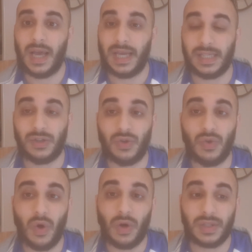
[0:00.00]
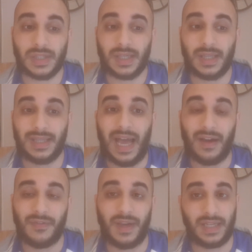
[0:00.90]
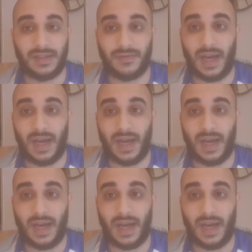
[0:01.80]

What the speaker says: is not that effective